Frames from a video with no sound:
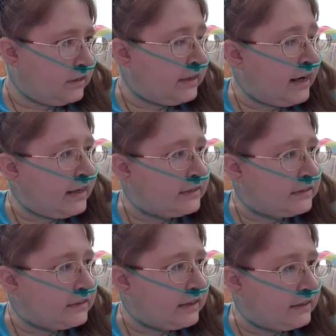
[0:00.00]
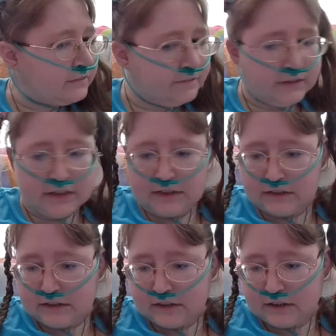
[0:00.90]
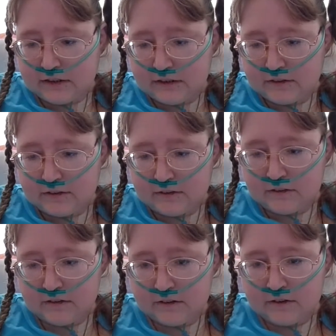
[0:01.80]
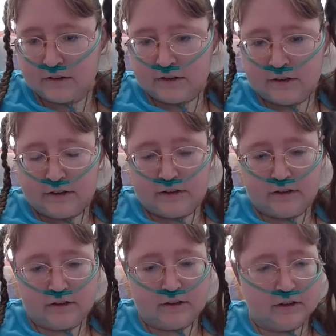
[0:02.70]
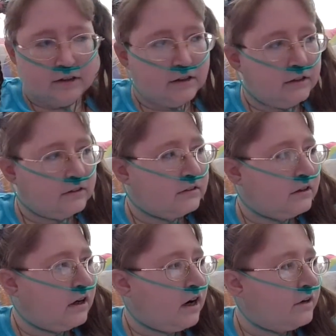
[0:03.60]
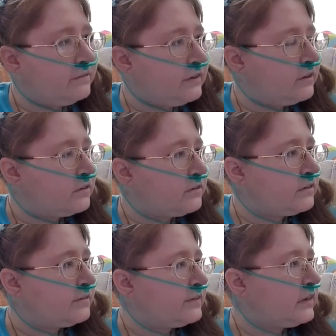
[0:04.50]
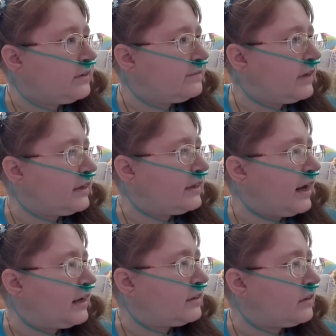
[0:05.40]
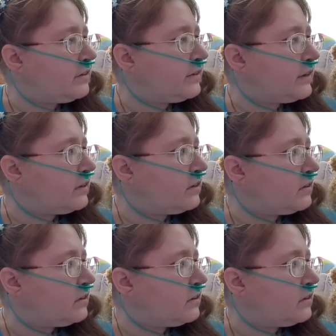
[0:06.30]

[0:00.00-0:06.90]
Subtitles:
The next thing we need to do is... Oh, we don't switch my TVN yet, do we?